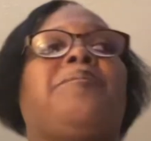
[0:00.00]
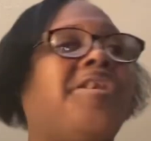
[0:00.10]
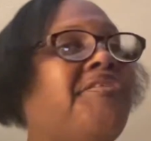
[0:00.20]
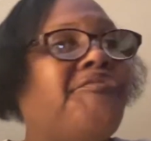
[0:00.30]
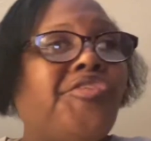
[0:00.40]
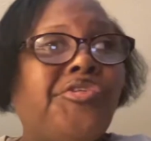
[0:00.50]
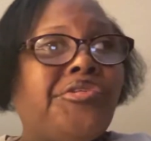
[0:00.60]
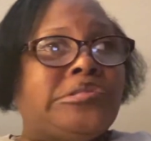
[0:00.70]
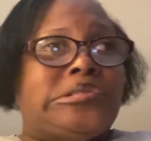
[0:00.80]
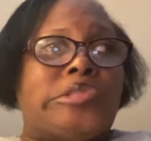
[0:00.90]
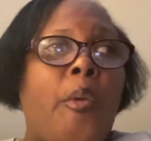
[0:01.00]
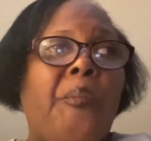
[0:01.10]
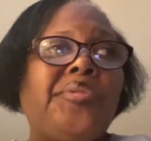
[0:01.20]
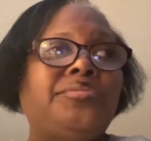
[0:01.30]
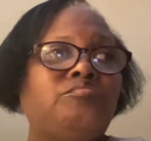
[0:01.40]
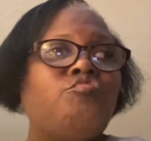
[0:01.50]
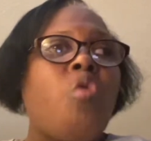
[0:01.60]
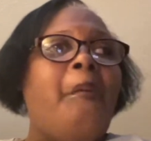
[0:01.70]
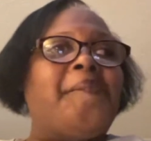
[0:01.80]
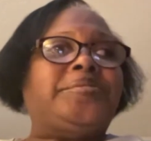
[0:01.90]
getting full.
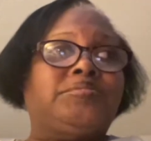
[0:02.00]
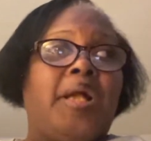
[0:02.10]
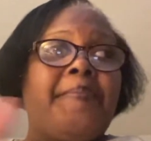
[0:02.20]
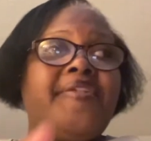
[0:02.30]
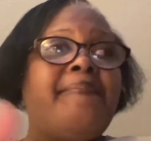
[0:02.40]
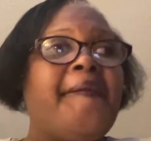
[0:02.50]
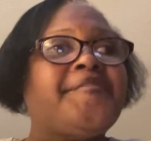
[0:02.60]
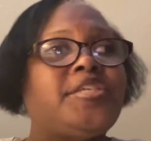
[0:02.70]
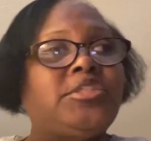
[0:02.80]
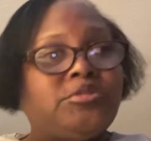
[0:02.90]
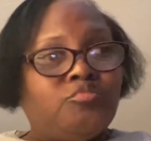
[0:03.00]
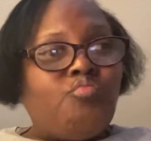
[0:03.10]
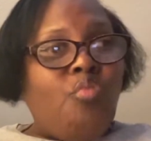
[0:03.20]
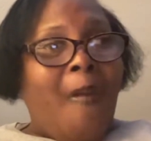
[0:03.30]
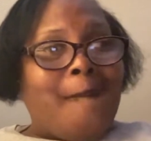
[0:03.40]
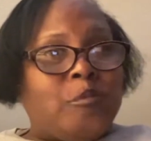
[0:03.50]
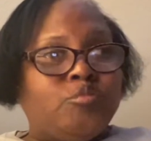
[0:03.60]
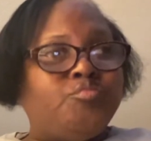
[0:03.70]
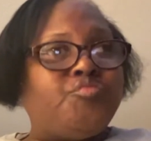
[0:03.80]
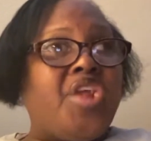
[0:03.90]
I'm eating much,
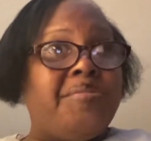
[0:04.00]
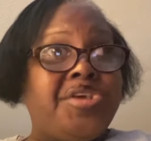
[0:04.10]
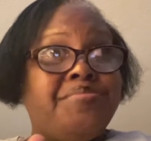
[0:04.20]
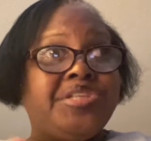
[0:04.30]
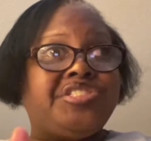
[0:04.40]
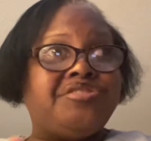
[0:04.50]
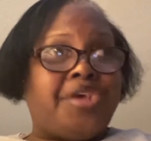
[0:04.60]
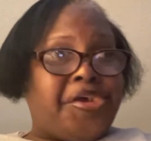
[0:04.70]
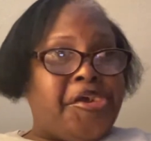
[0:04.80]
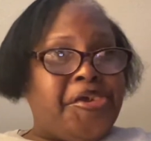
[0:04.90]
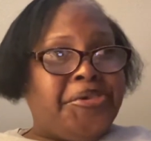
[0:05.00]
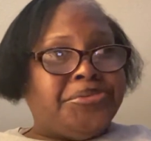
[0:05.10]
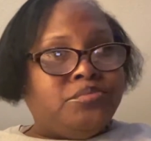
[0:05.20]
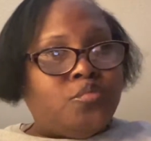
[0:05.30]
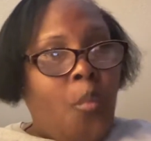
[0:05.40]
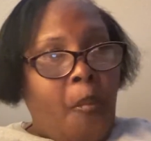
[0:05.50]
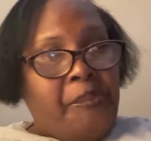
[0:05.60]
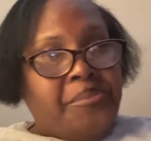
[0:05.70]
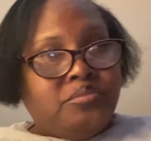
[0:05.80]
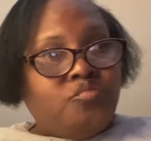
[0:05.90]
I'm eating much as I can.
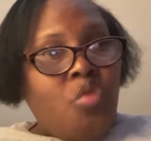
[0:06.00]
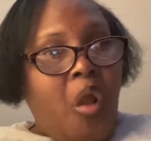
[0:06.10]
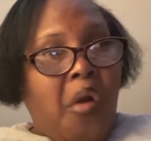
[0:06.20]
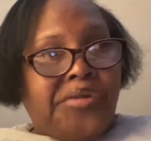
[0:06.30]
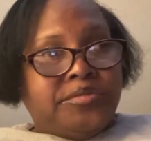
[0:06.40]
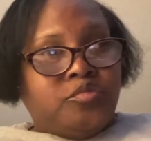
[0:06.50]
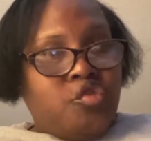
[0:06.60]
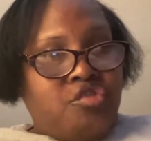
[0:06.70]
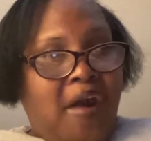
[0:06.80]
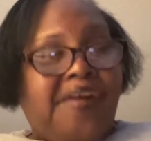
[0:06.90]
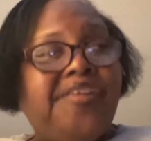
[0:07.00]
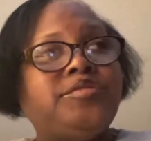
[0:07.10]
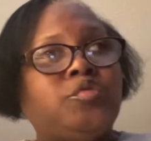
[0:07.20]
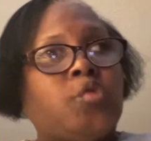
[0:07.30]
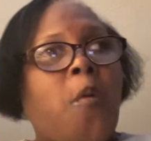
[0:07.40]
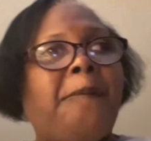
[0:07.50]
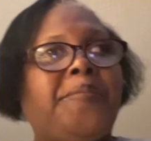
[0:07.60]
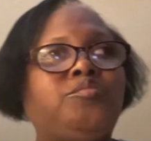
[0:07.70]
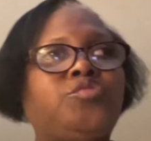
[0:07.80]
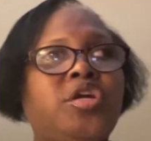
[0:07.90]
So I can,
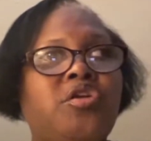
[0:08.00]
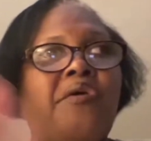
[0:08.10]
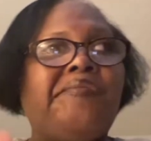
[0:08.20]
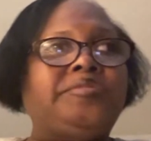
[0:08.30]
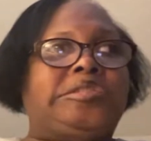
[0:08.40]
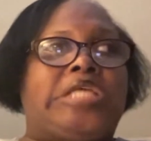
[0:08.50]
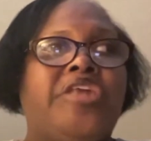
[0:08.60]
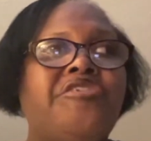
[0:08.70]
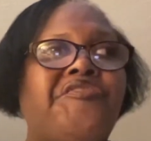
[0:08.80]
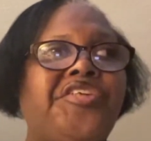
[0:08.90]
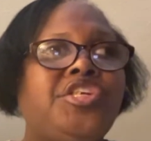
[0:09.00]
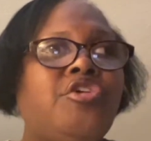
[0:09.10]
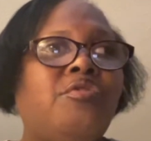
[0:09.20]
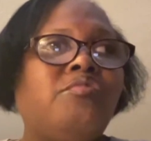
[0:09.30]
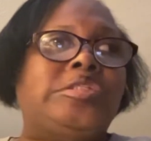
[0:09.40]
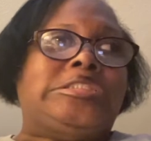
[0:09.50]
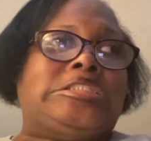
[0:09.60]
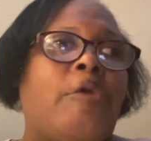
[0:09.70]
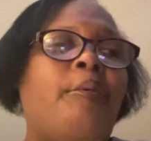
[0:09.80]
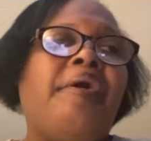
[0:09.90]
you know, end the video with,
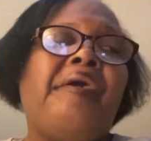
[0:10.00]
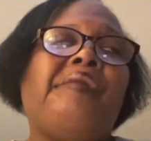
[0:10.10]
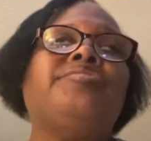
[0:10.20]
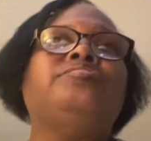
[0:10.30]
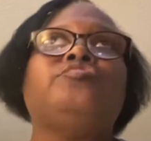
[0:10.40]
um,